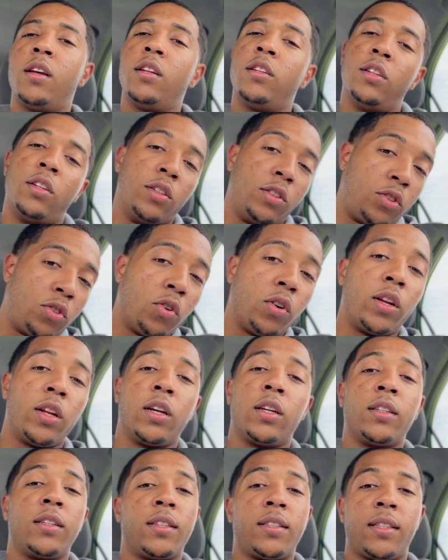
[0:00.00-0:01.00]
the shorty
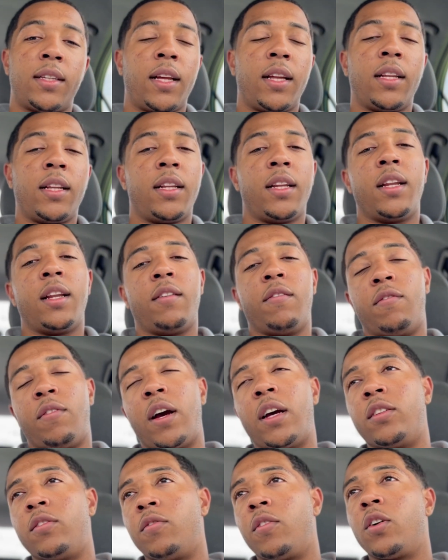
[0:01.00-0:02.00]
understanding it and
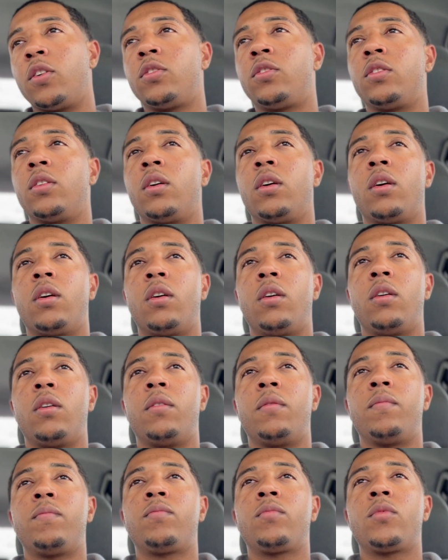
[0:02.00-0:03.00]
vice versa,
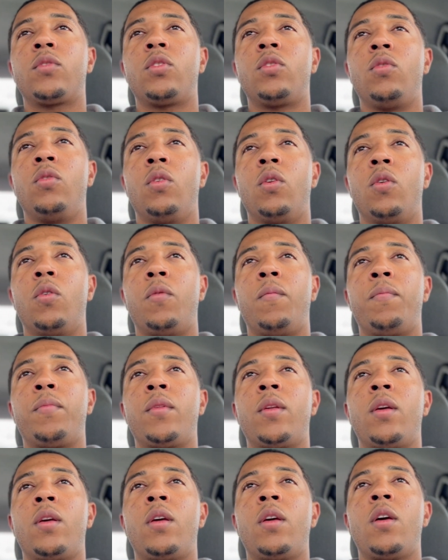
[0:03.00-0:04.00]
you know,
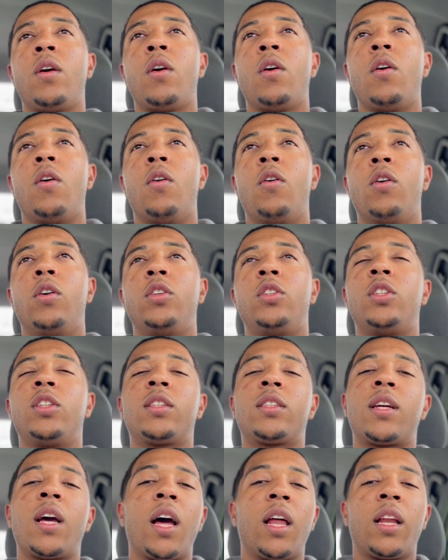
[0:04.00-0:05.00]
or just
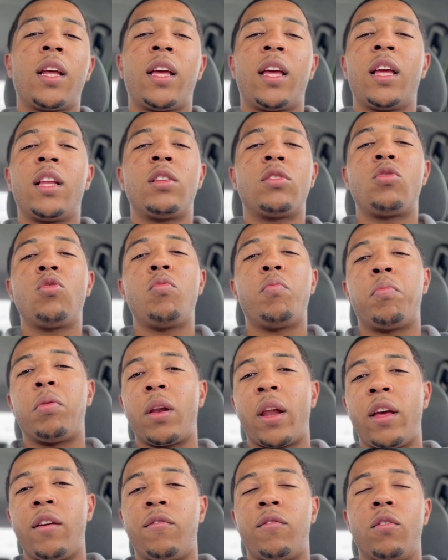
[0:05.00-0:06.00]
kind of getting too
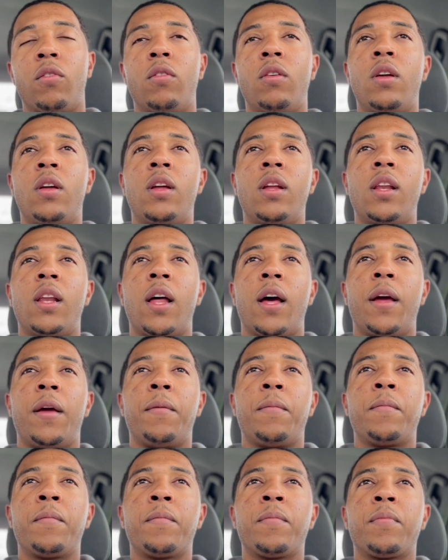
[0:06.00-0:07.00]
playful, like
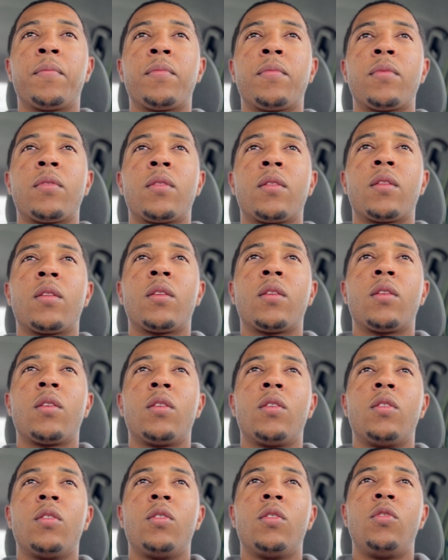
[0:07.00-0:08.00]

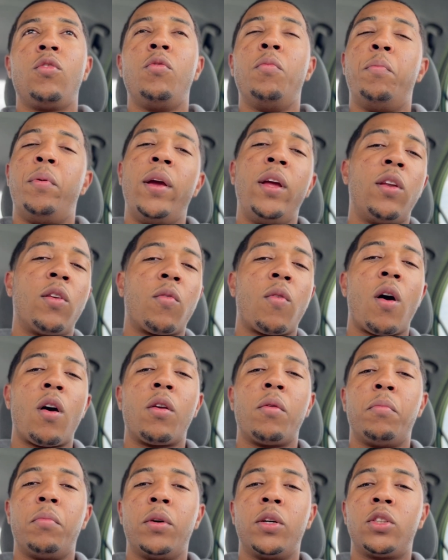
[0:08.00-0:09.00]
you beating around the
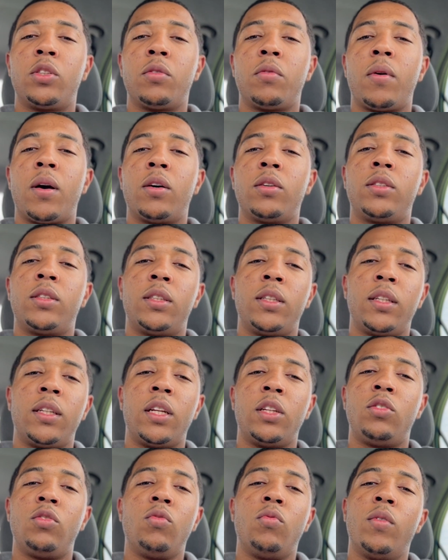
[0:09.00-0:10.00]
bush about shit
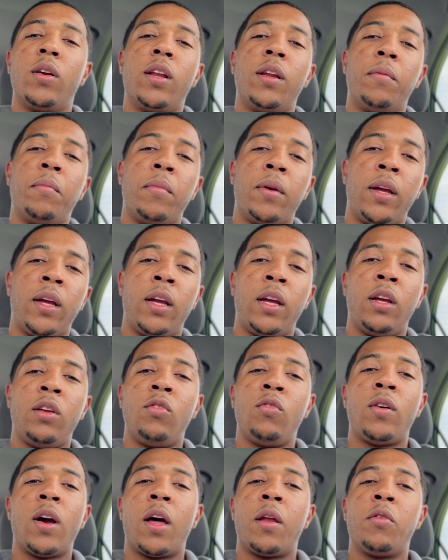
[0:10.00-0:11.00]
that you really mean,
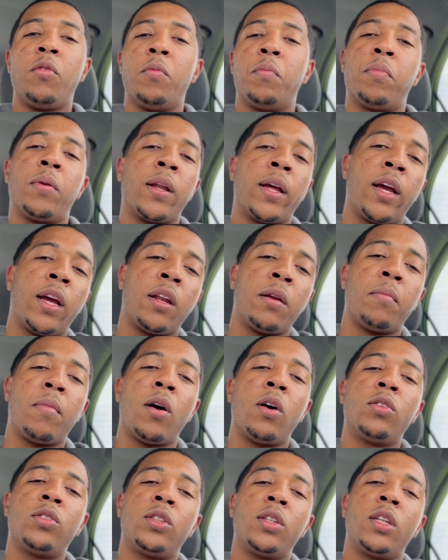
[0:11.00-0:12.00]
you playing
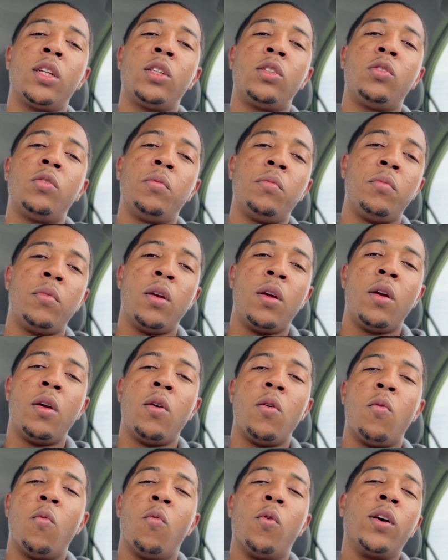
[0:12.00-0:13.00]
about shit that you
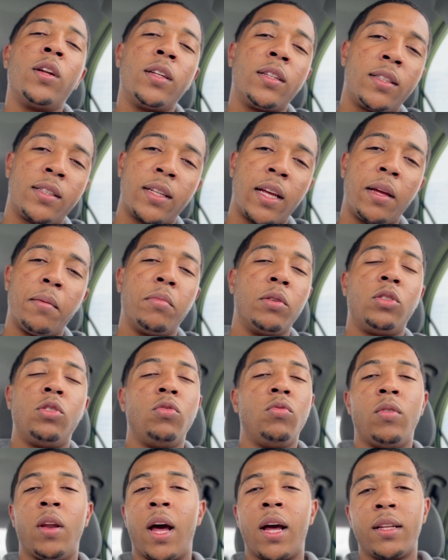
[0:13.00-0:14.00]
want to say but you
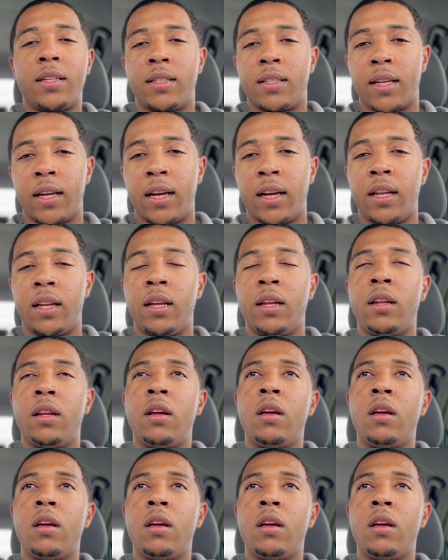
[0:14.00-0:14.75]
not saying it.